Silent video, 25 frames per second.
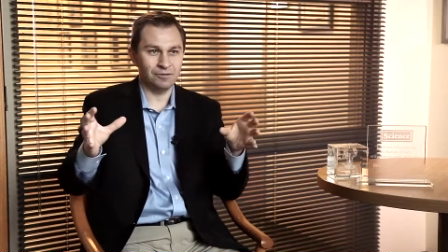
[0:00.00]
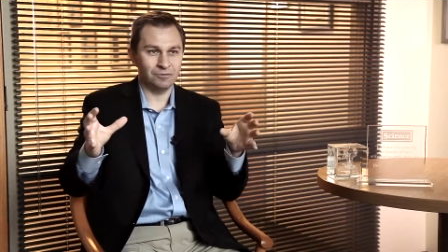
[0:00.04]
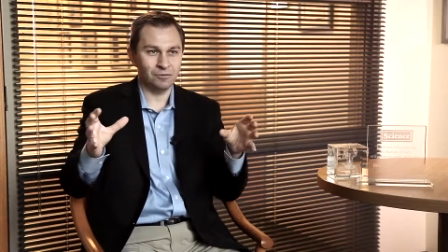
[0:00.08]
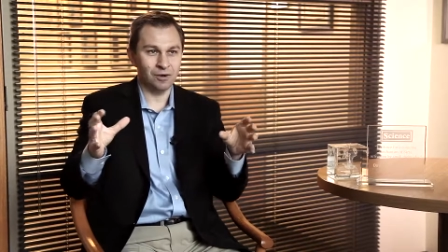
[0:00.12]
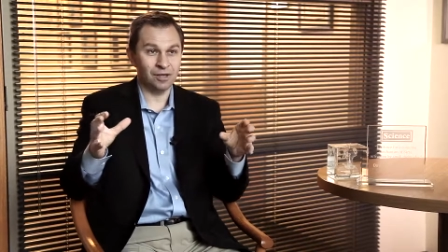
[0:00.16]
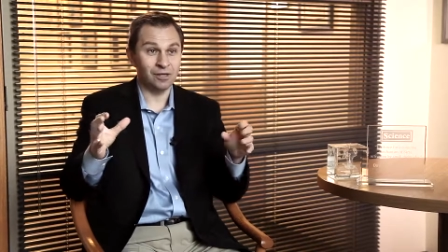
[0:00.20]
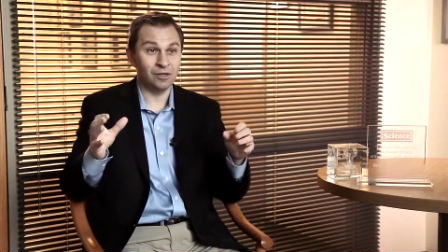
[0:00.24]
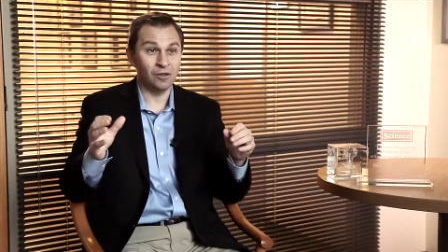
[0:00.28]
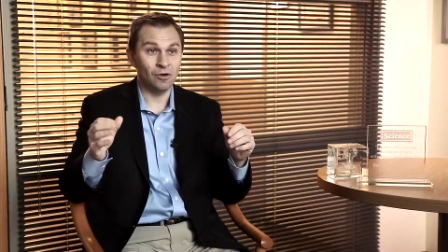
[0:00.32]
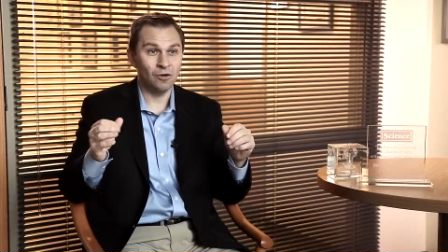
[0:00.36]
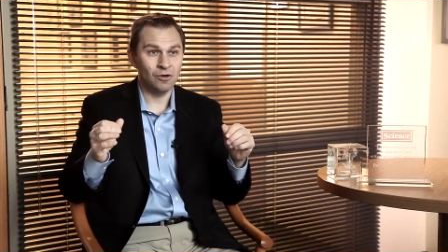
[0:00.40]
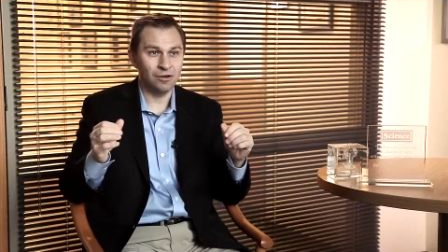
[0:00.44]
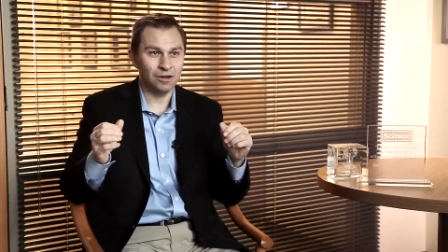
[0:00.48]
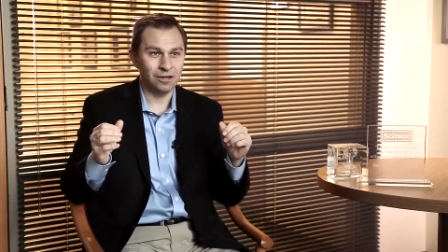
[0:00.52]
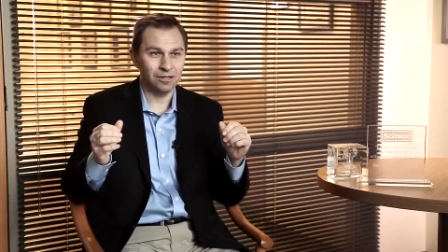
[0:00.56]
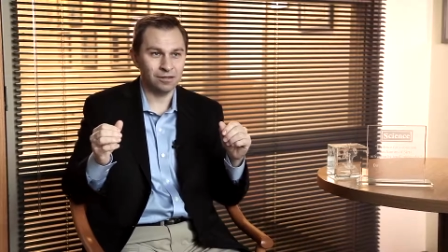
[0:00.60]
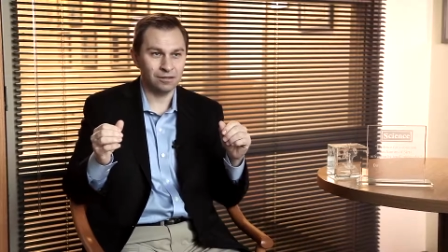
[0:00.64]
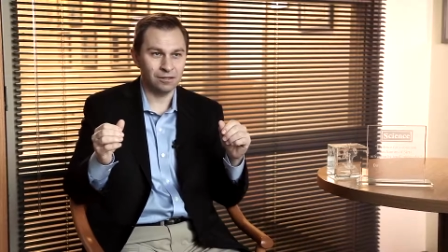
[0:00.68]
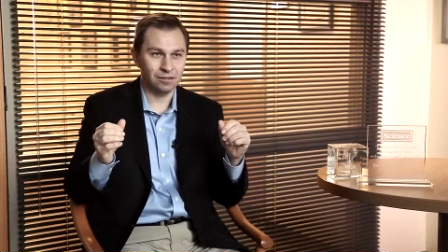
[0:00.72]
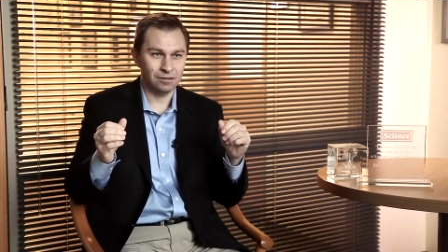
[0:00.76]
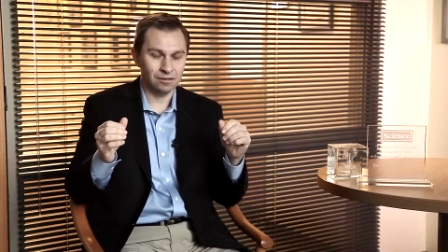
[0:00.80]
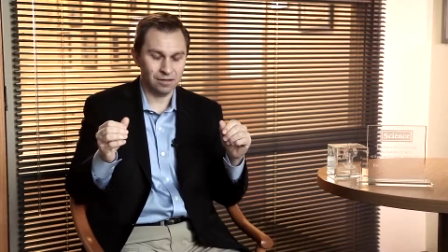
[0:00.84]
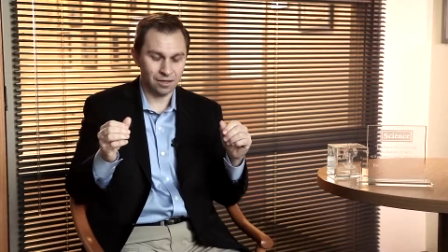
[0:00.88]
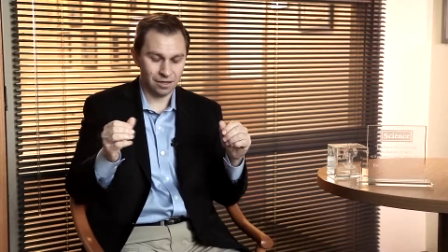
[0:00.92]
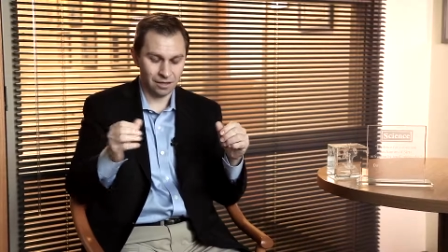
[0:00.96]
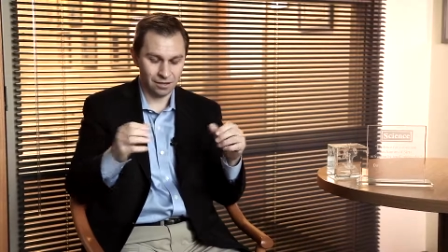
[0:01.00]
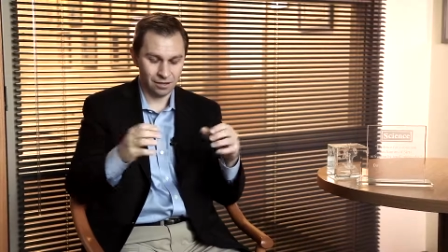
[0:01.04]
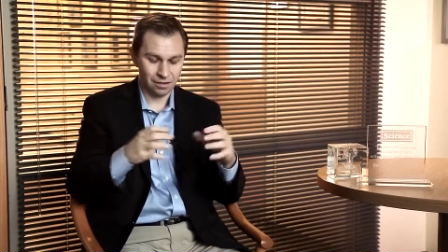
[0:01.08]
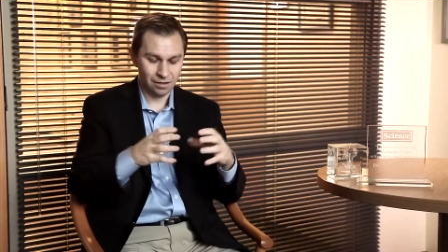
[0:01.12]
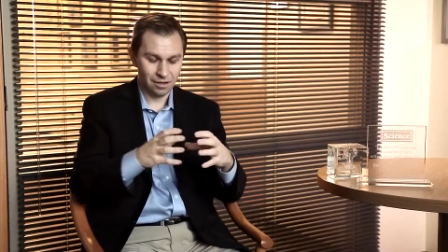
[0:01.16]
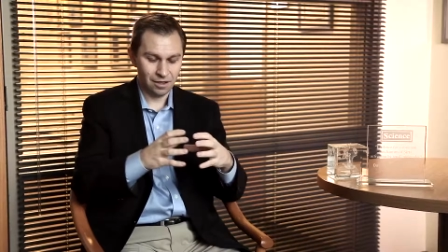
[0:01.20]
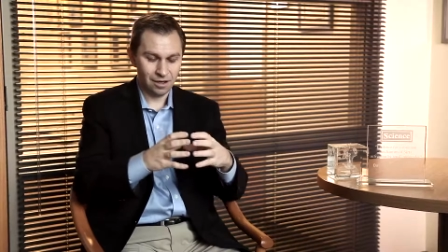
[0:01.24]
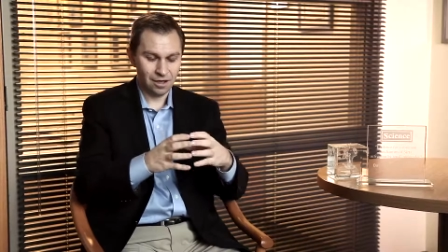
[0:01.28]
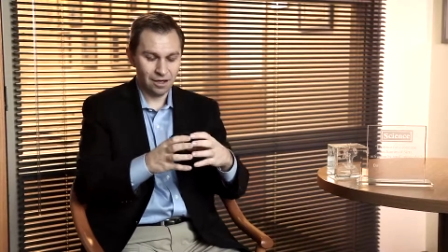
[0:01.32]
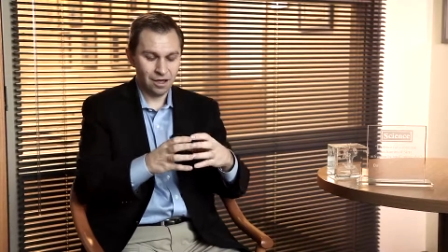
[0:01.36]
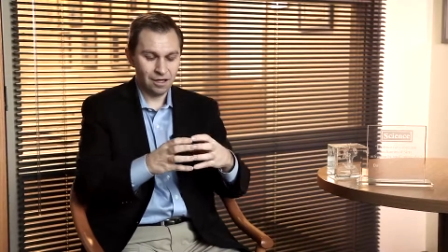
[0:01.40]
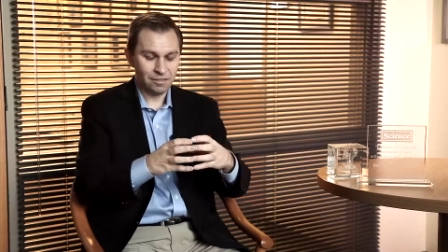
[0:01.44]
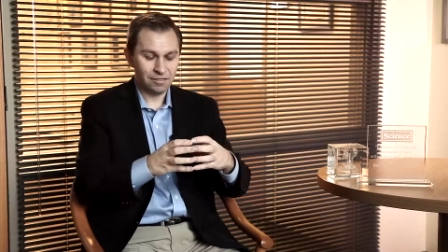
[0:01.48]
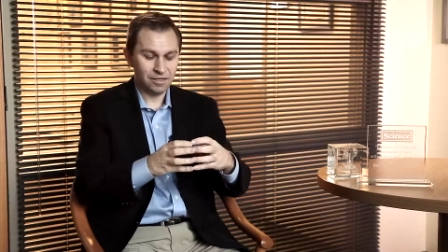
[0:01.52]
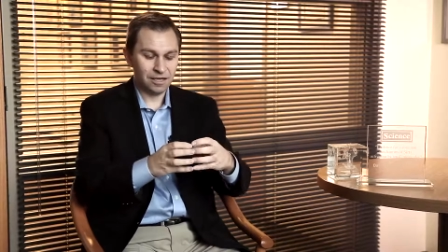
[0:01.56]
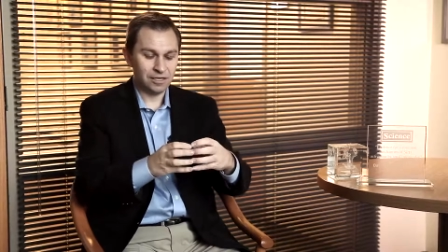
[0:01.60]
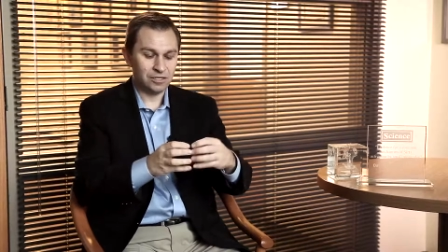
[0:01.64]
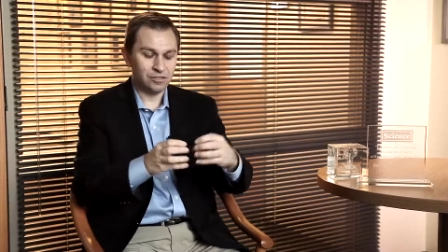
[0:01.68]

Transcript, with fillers: We're learning that they, they